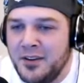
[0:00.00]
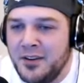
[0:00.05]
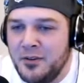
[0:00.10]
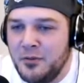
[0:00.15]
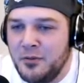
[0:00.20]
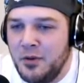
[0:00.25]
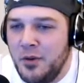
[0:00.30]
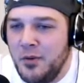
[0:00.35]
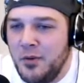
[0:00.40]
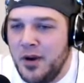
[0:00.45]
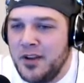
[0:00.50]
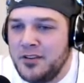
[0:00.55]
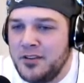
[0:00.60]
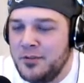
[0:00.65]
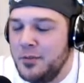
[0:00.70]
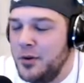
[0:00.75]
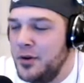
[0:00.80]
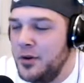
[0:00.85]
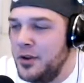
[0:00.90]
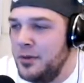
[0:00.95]
We
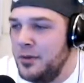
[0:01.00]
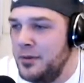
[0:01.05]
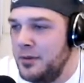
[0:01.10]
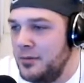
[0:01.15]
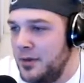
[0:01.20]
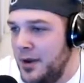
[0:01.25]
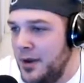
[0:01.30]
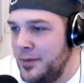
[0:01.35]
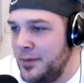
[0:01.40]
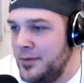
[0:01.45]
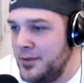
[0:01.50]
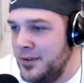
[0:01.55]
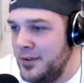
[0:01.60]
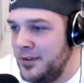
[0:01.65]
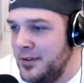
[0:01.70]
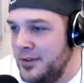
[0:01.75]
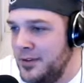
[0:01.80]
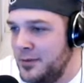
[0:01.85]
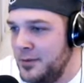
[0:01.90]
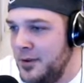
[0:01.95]
watched Bohemian
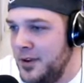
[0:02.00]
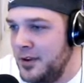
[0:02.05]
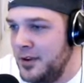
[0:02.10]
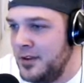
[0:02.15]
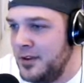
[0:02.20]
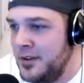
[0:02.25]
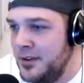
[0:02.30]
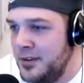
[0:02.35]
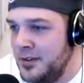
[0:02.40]
Rhapsody this weekend.